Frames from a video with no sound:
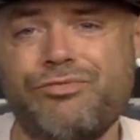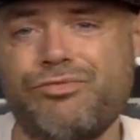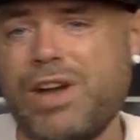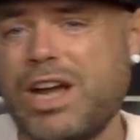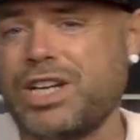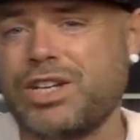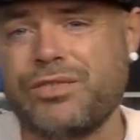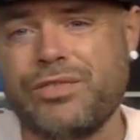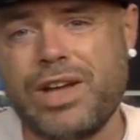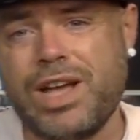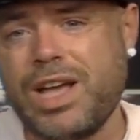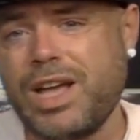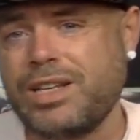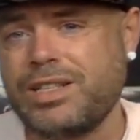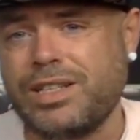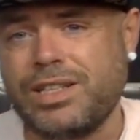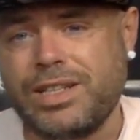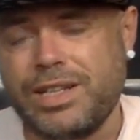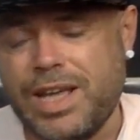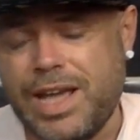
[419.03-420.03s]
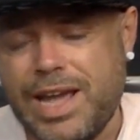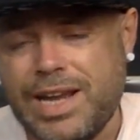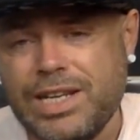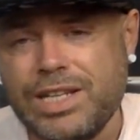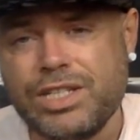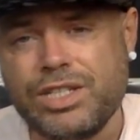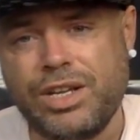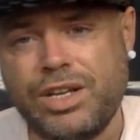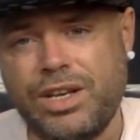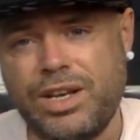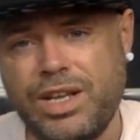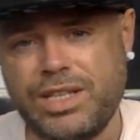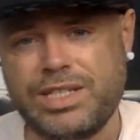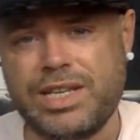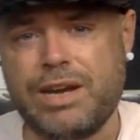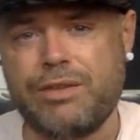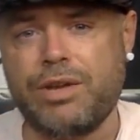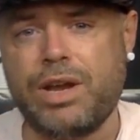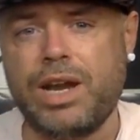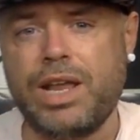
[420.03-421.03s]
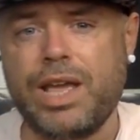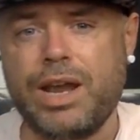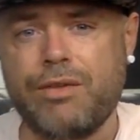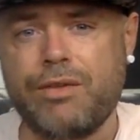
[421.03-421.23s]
Rashford and Henderson, etc.